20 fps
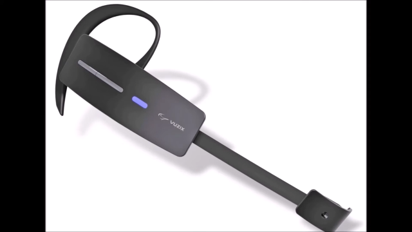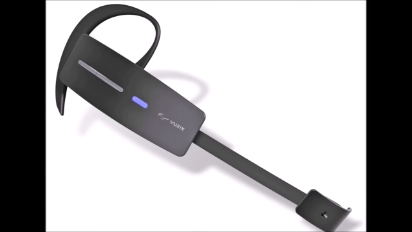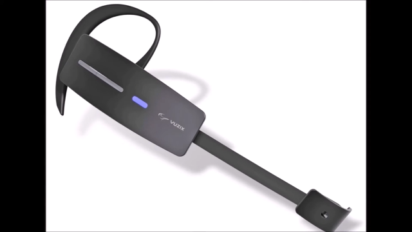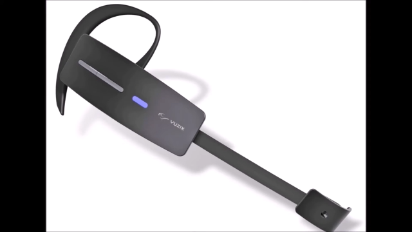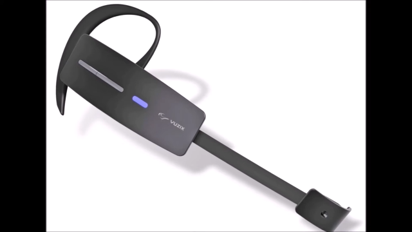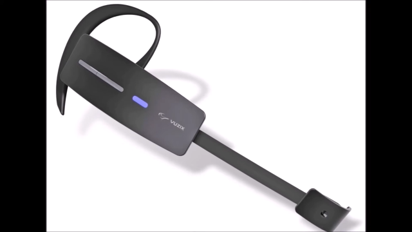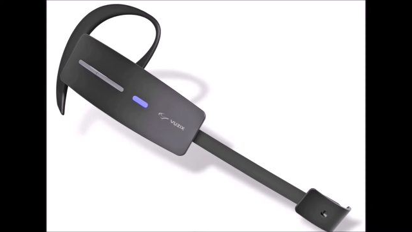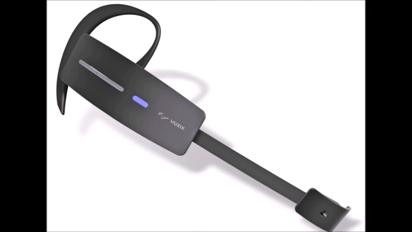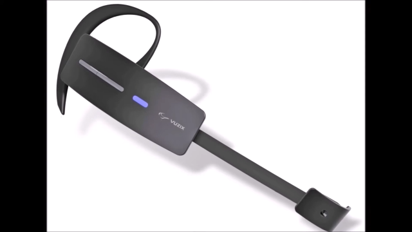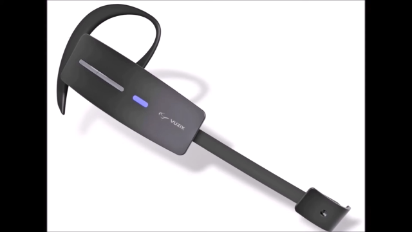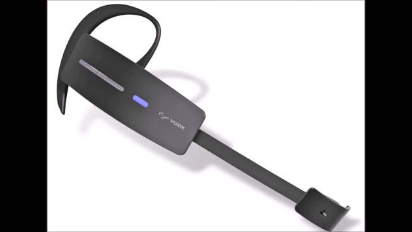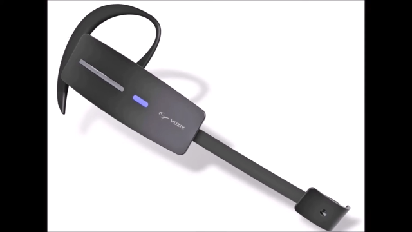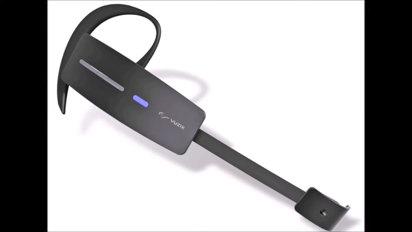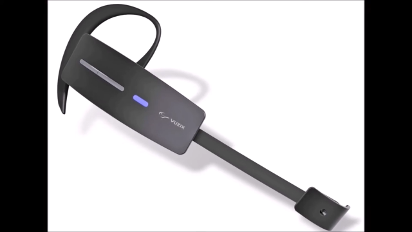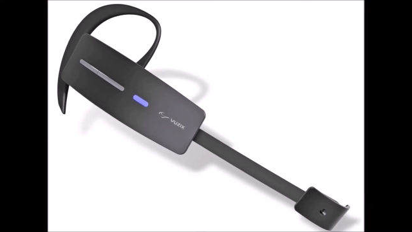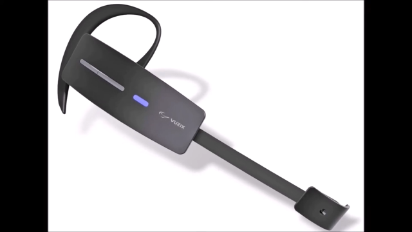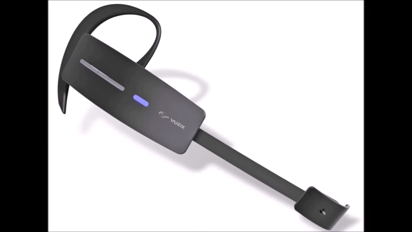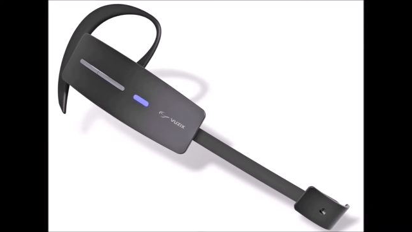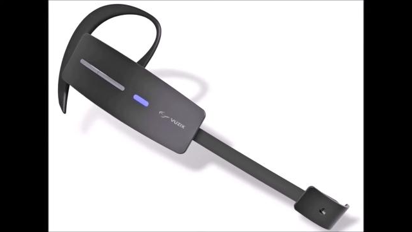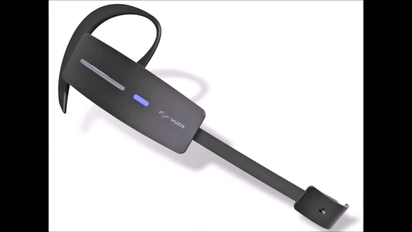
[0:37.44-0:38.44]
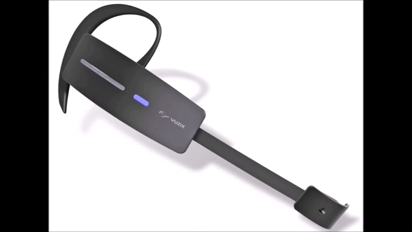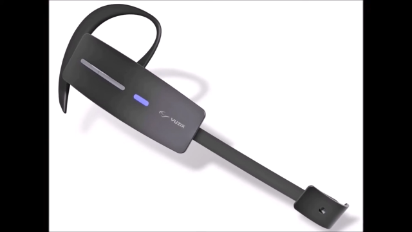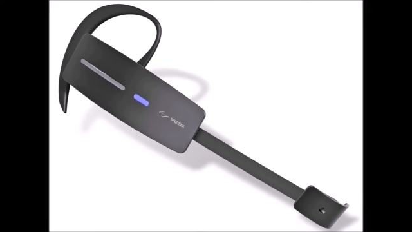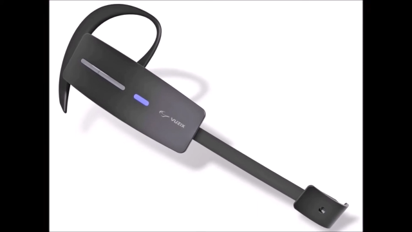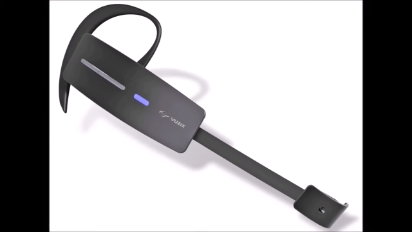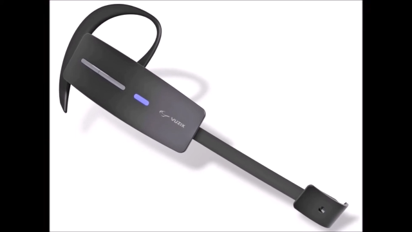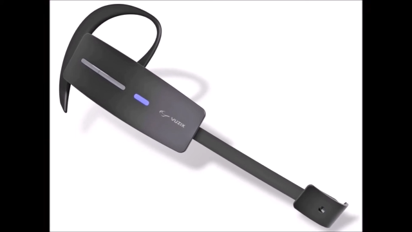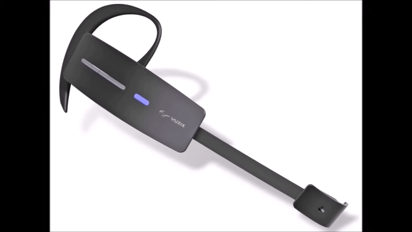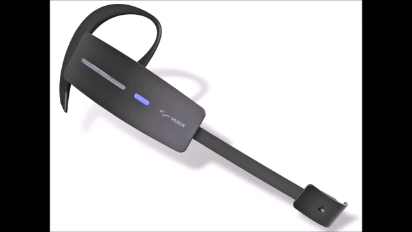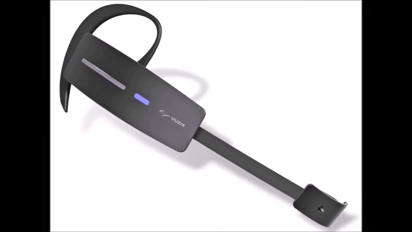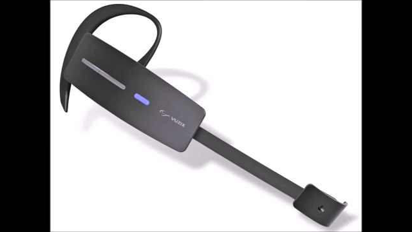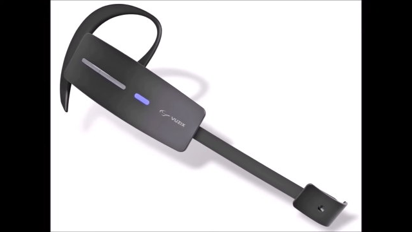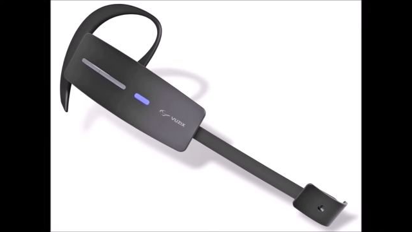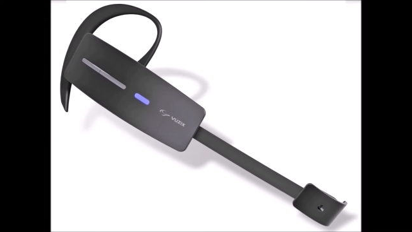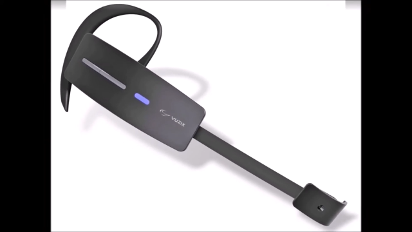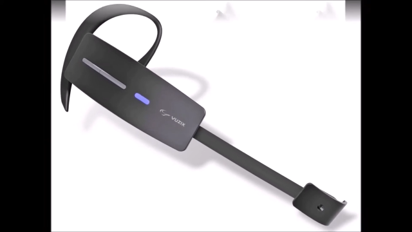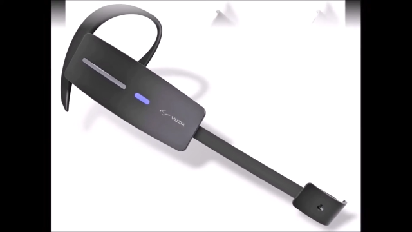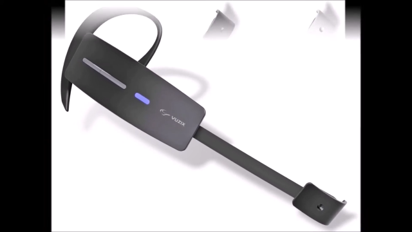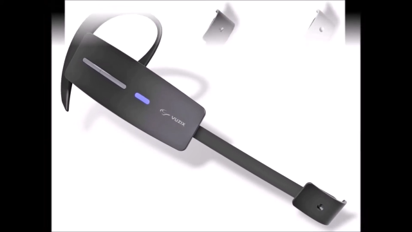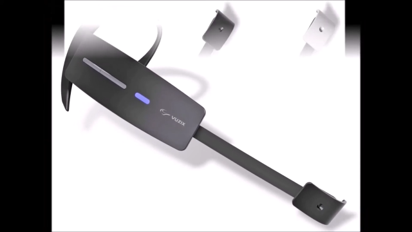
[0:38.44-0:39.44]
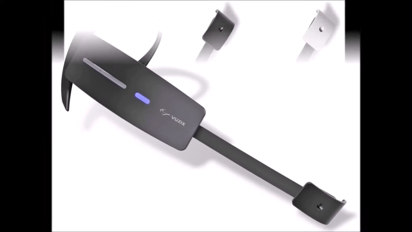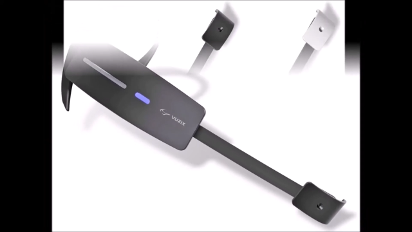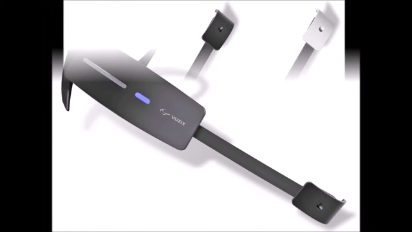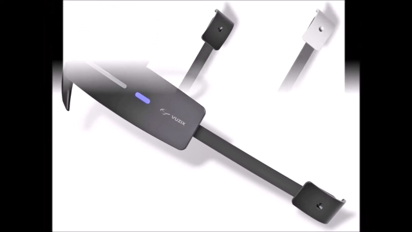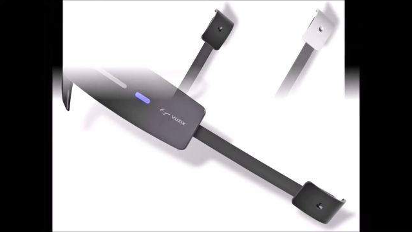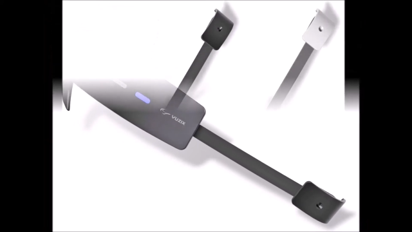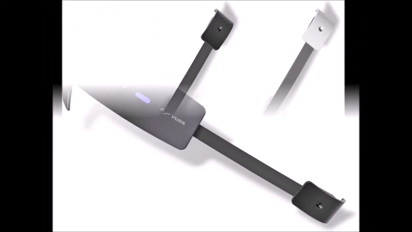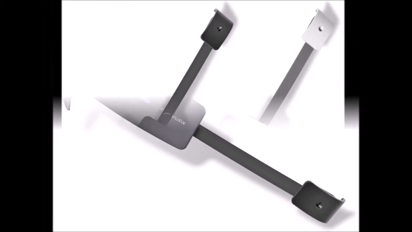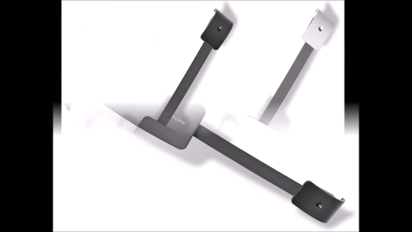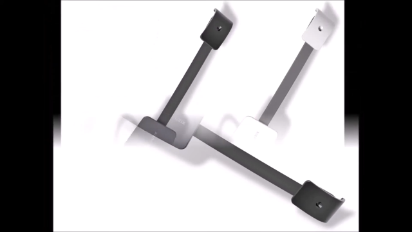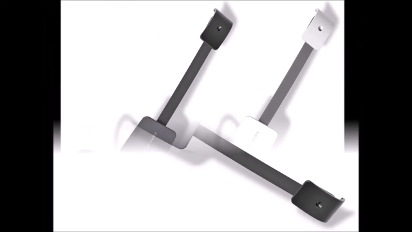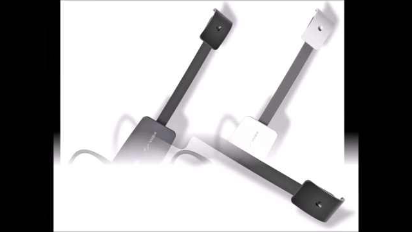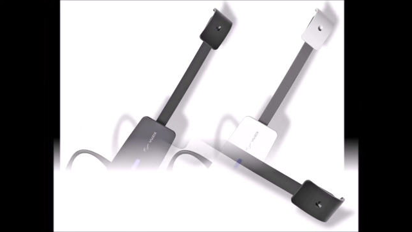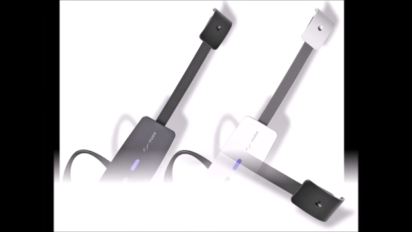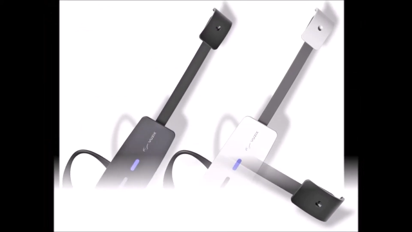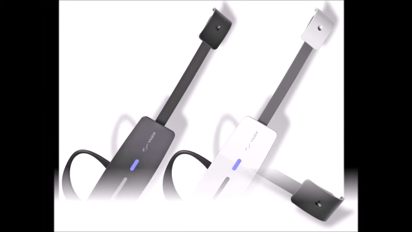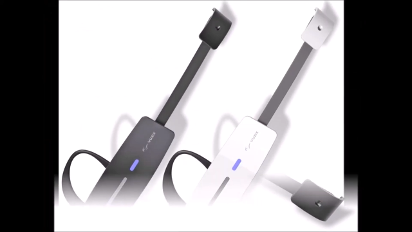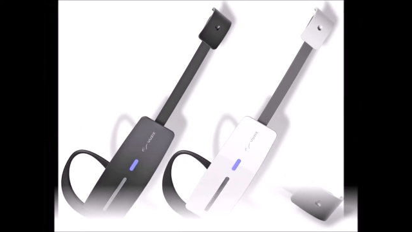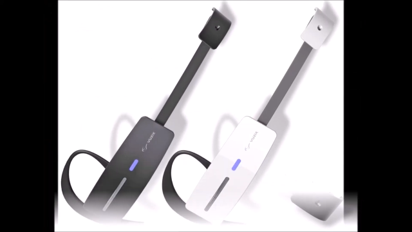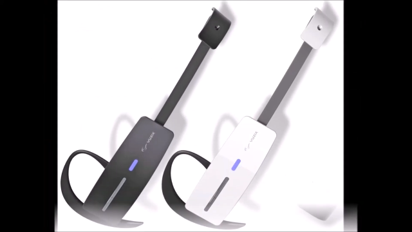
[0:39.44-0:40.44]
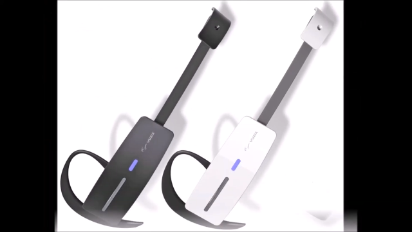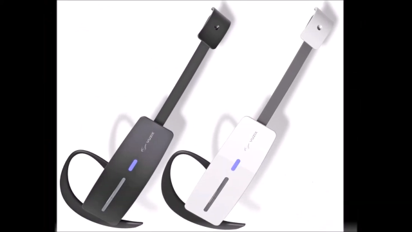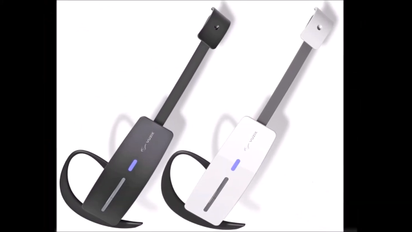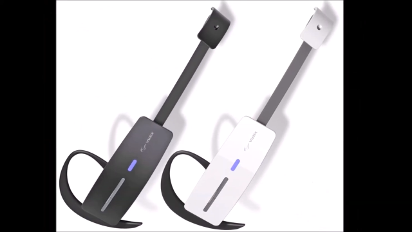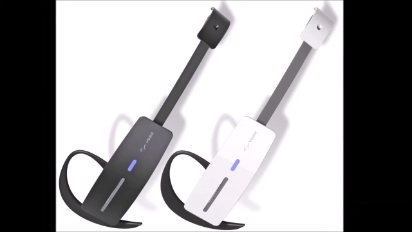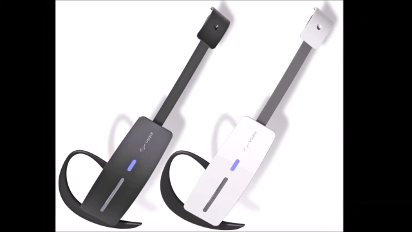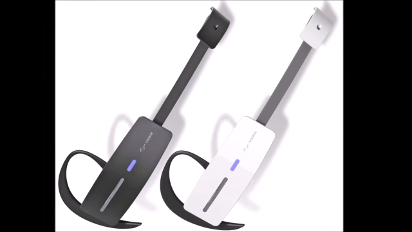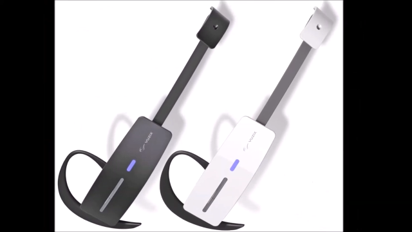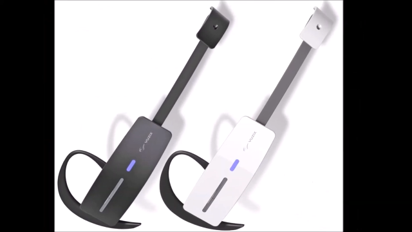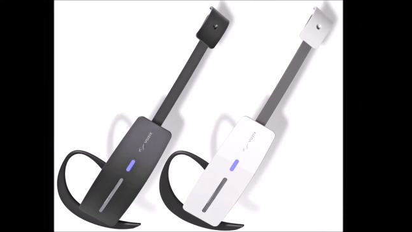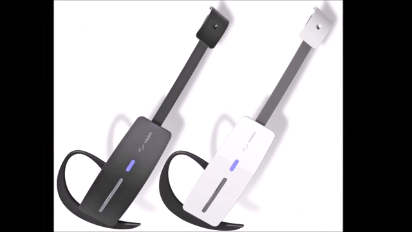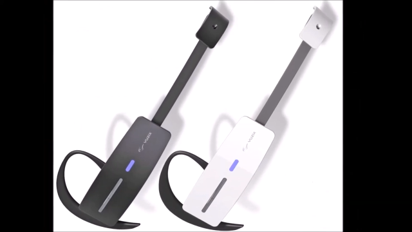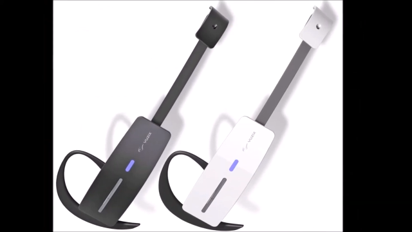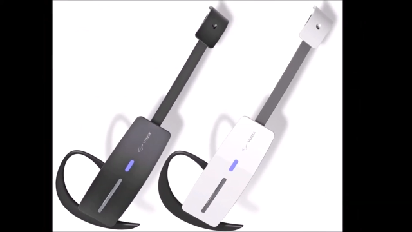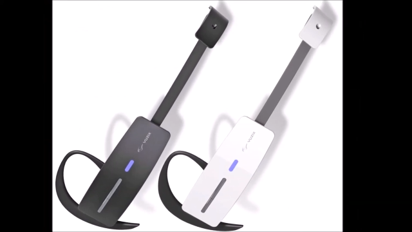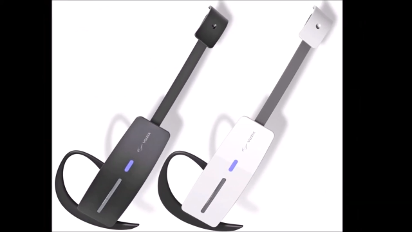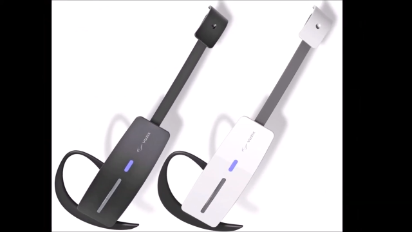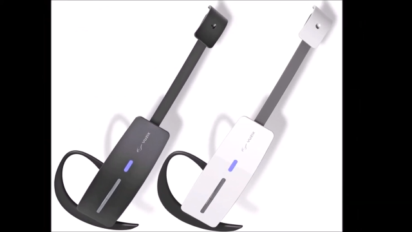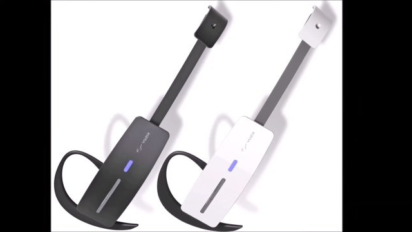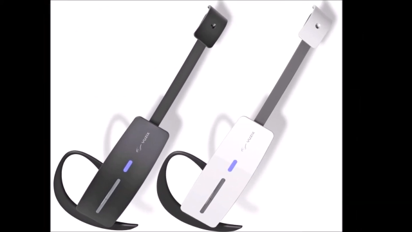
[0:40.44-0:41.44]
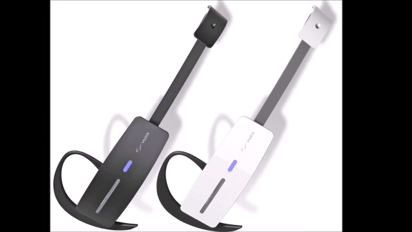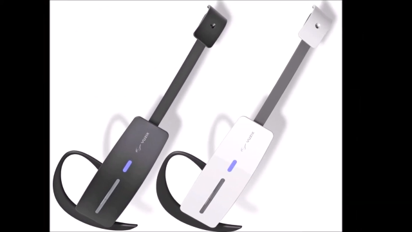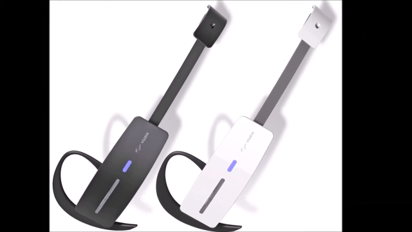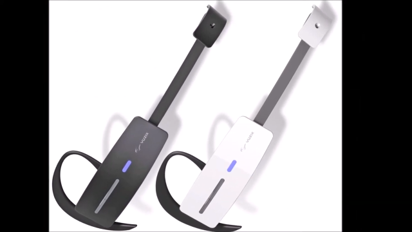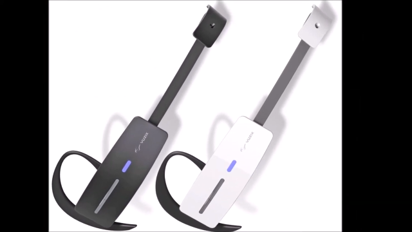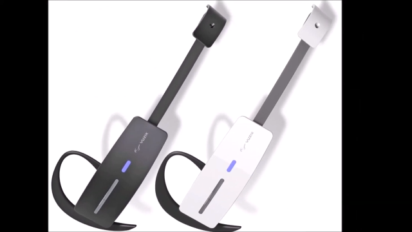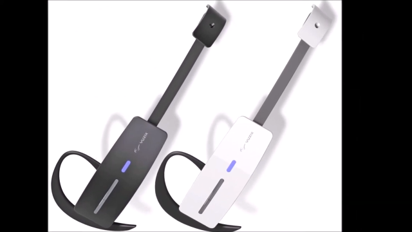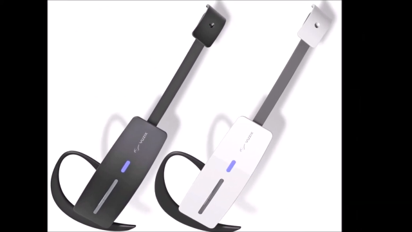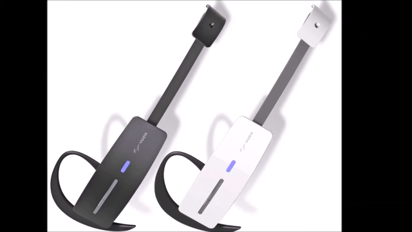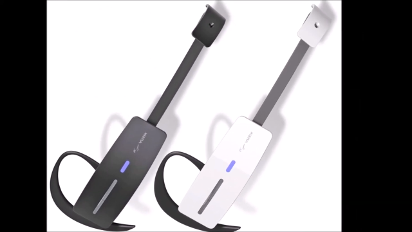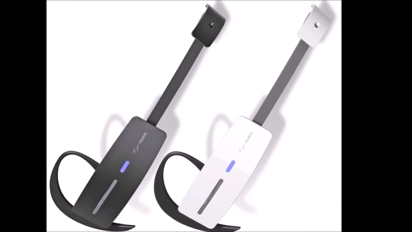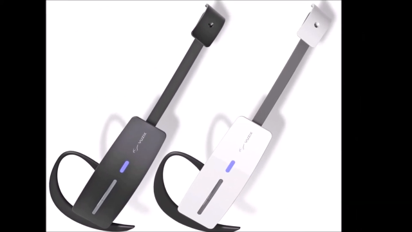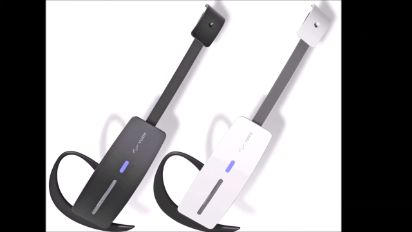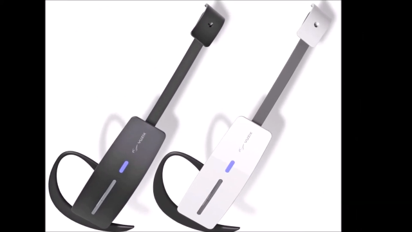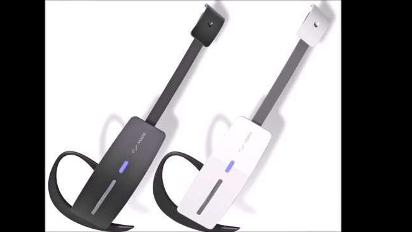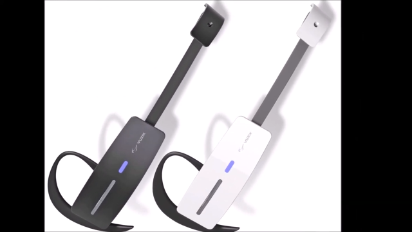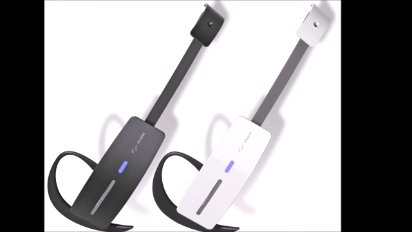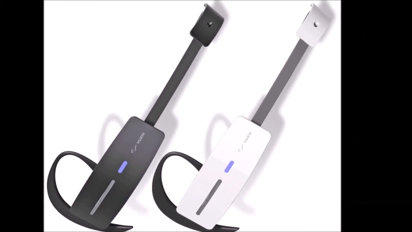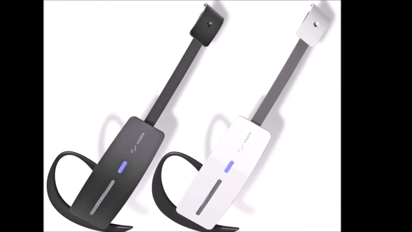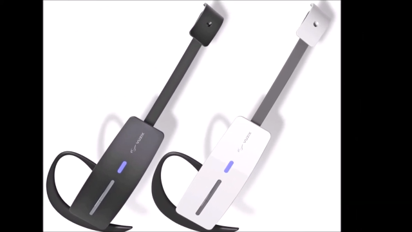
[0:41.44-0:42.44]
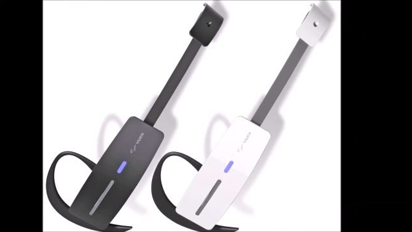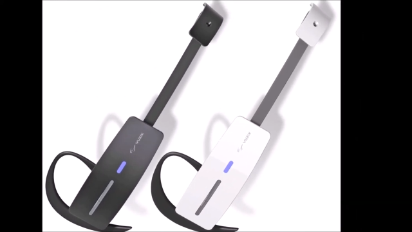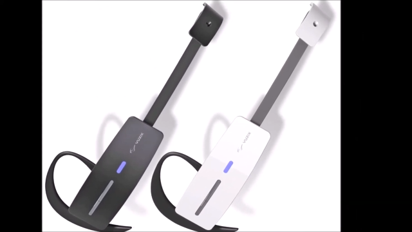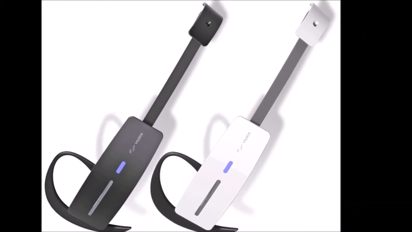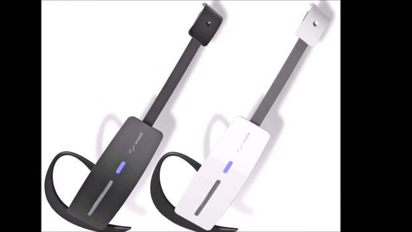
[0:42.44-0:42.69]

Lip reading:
No face is visible, so there are no lips to read.